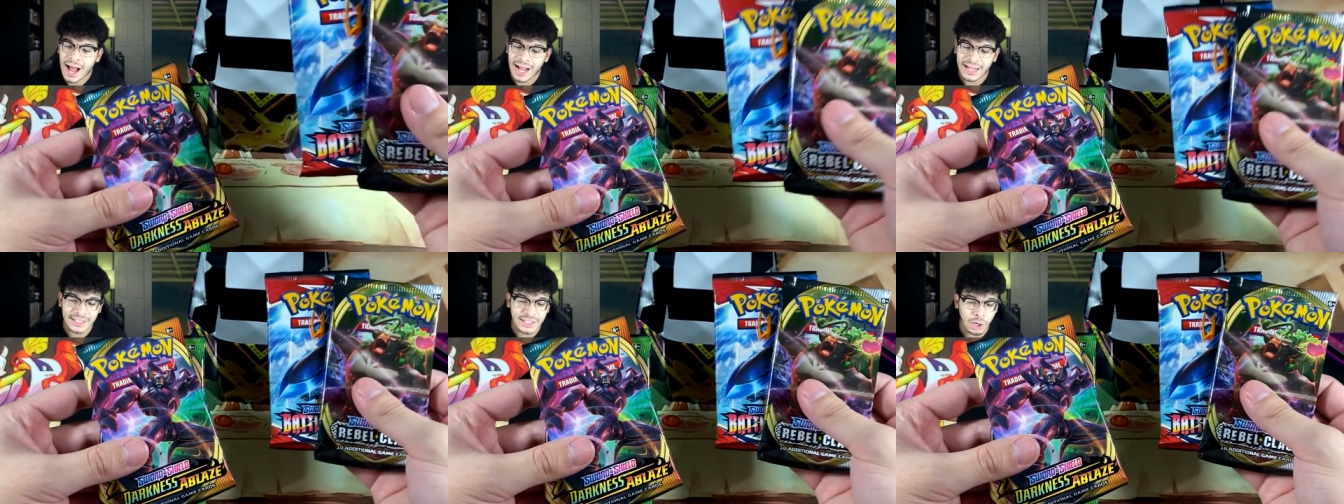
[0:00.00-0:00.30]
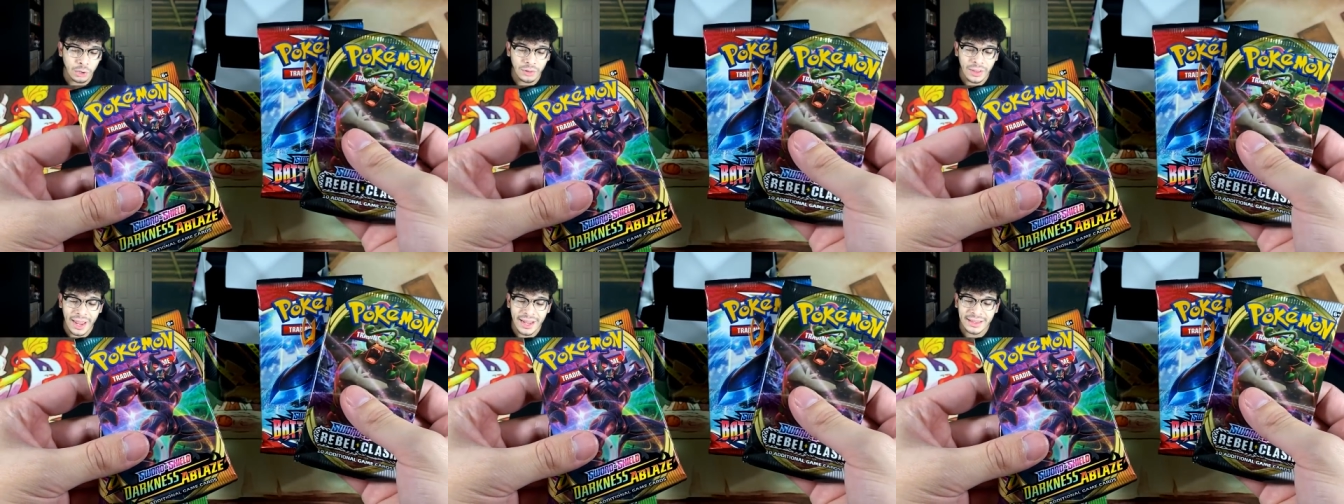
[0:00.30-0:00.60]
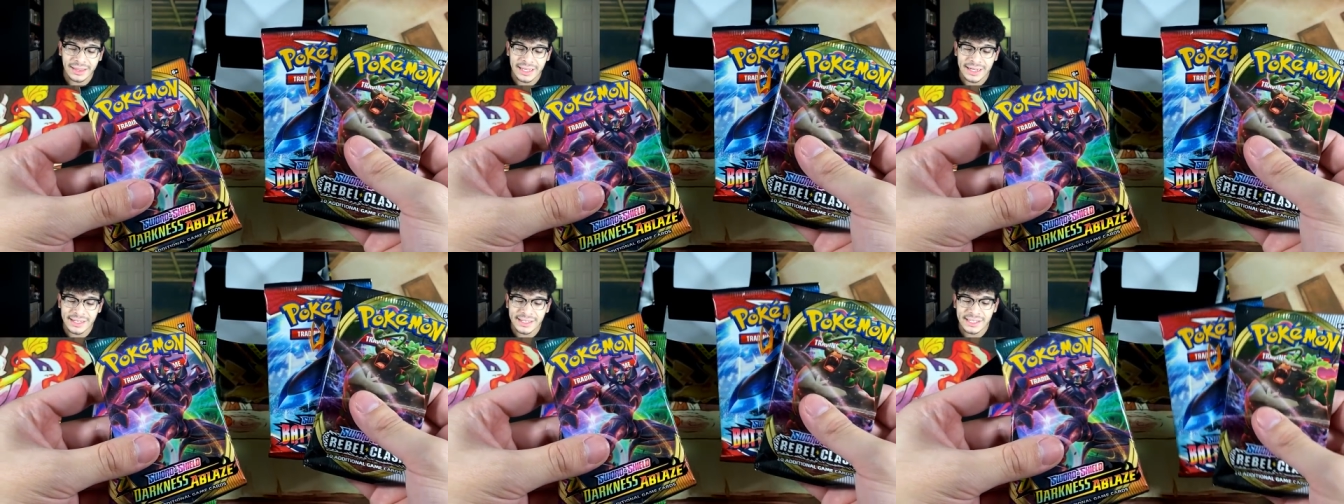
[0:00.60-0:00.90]
I don't
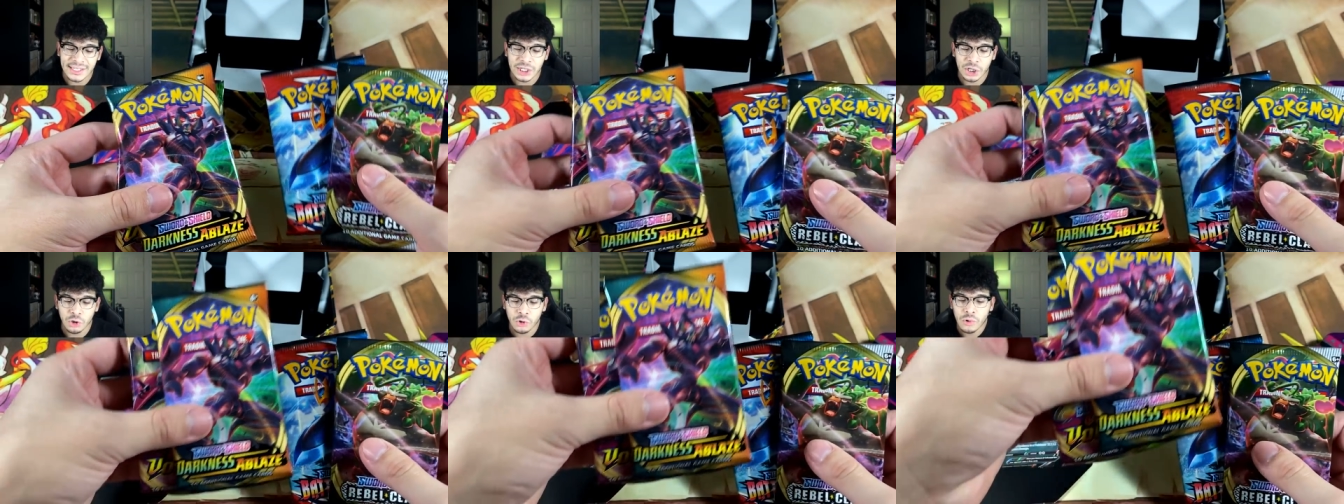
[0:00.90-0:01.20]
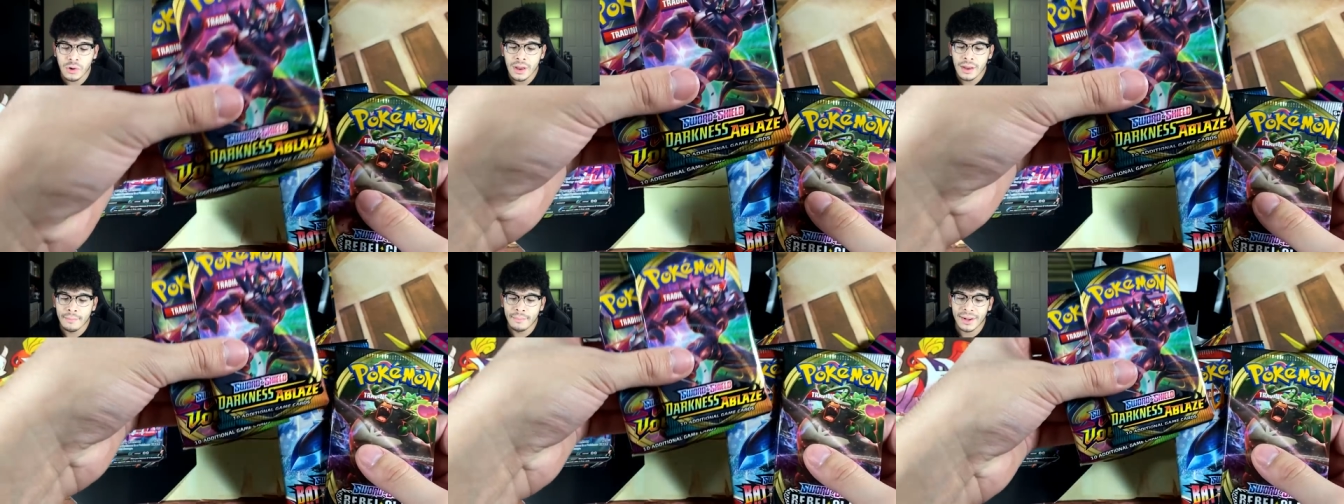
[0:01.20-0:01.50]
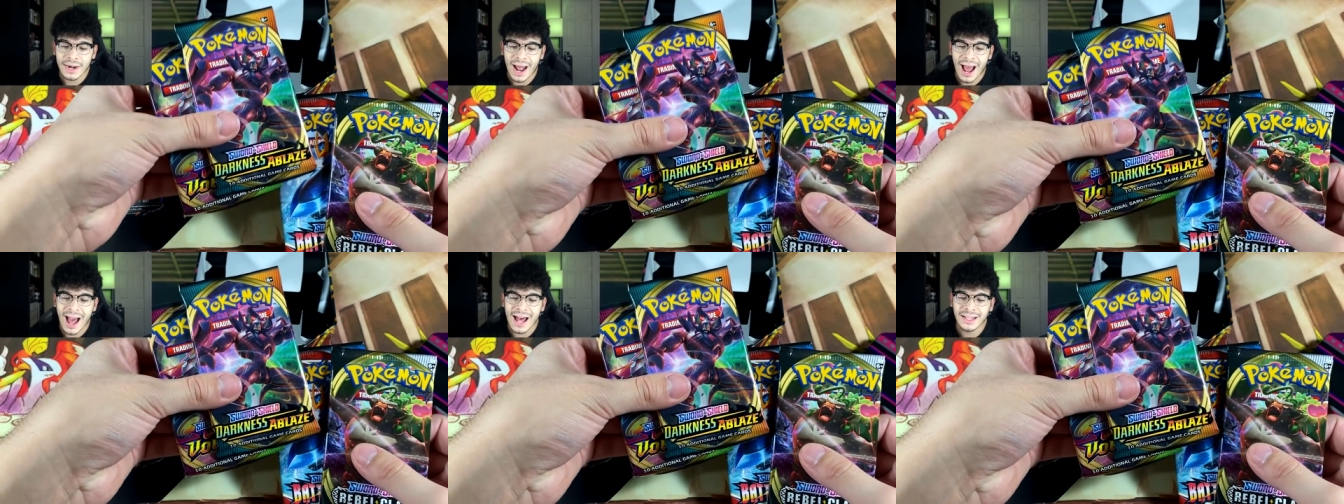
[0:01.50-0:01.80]
like these two,
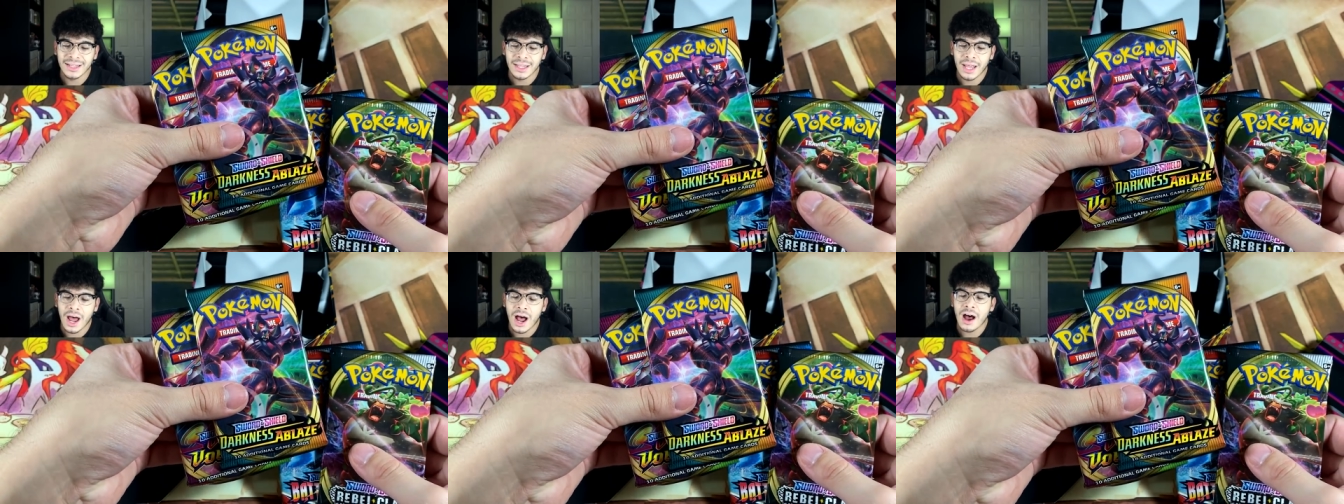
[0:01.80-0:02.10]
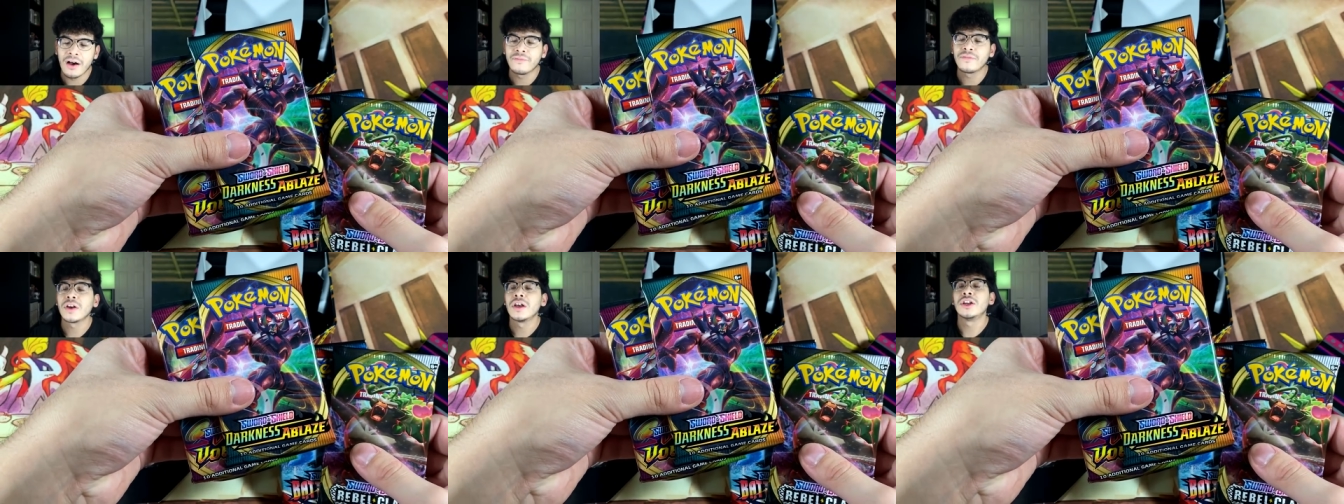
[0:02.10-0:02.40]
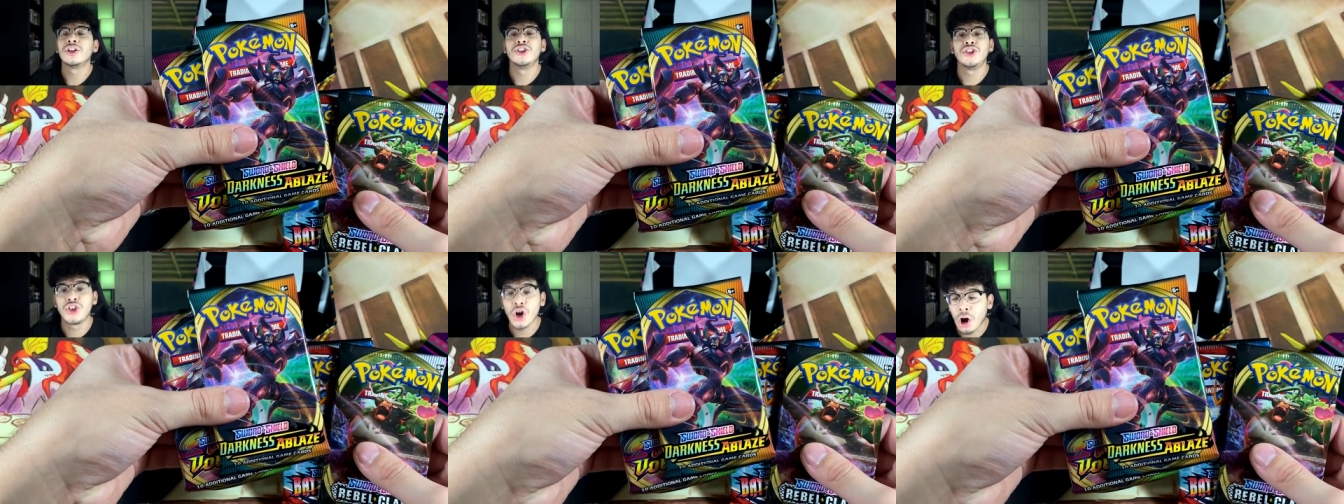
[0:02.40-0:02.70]
but I love
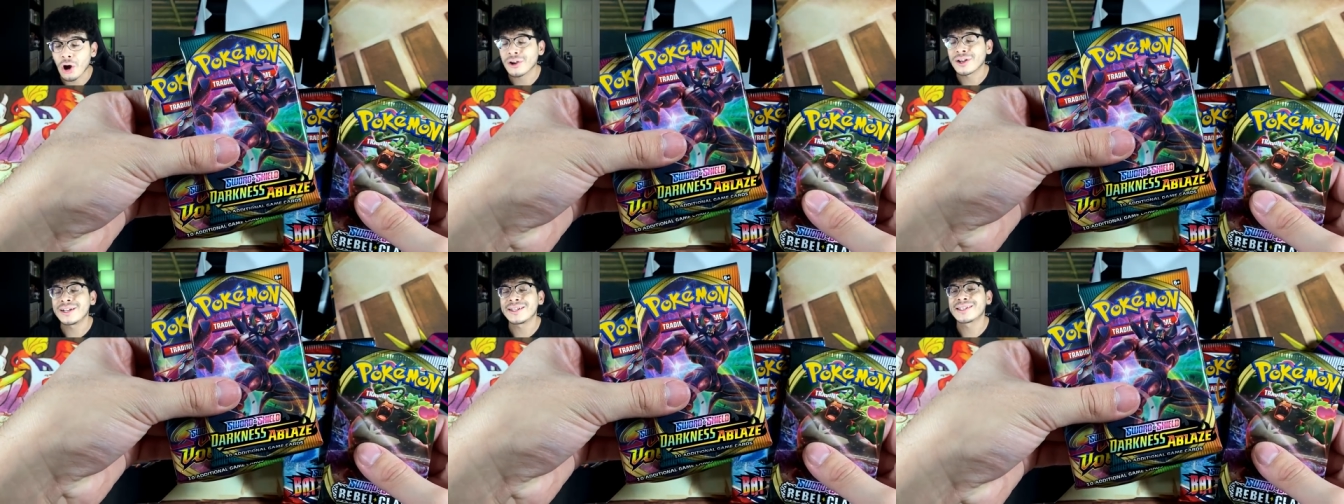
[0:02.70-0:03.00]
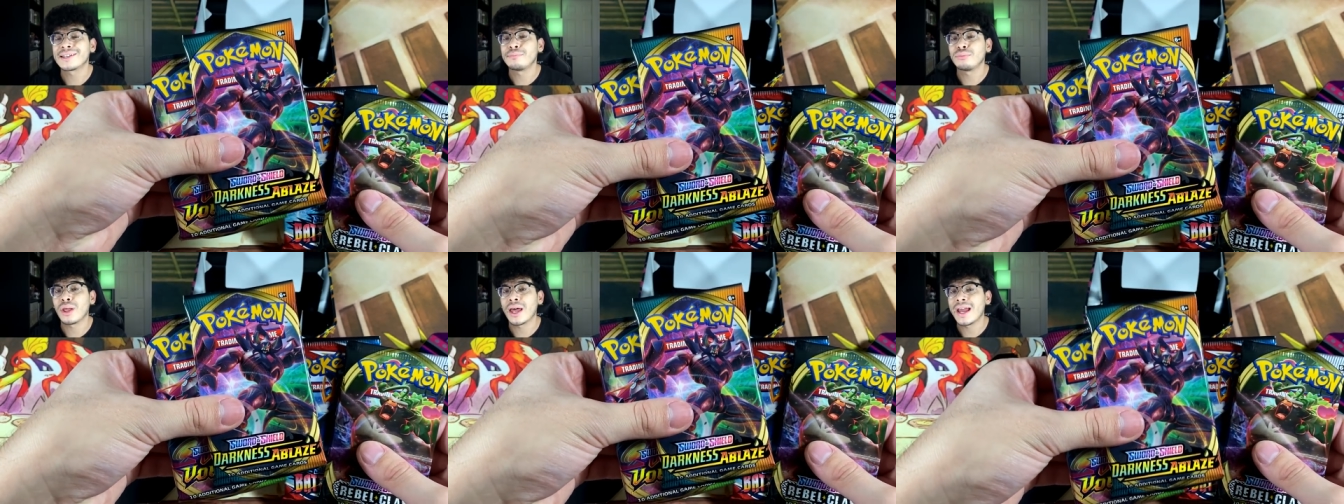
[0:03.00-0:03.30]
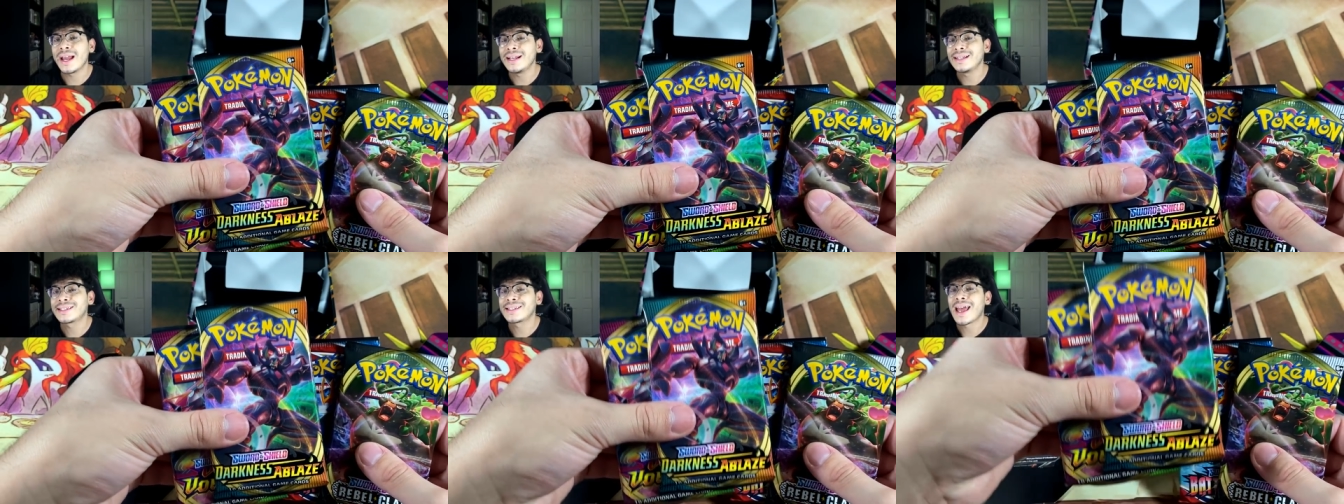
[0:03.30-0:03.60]
Darkness
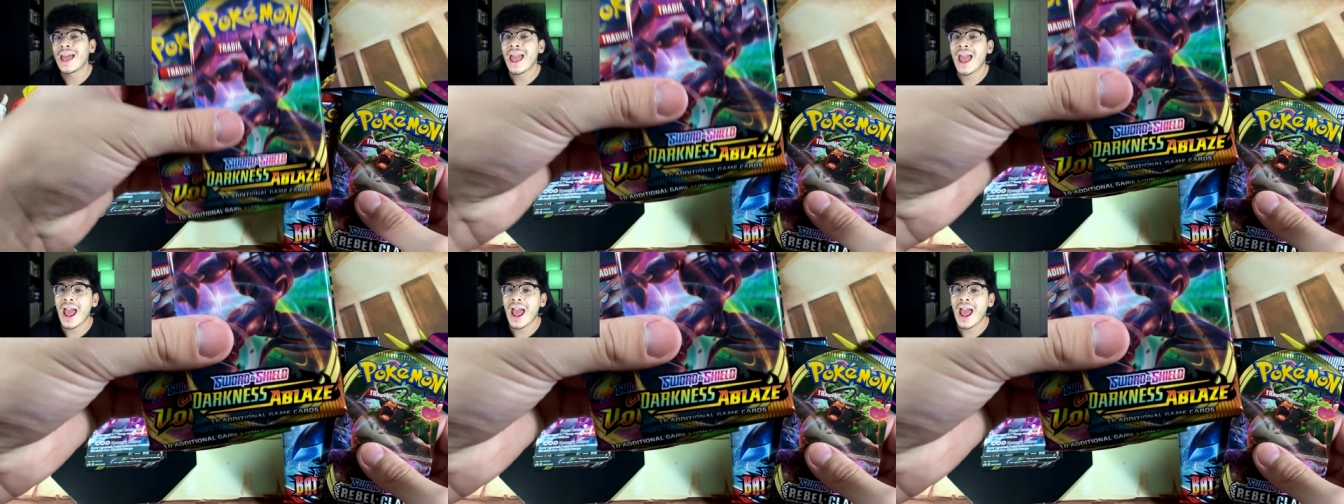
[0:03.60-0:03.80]
Ablaze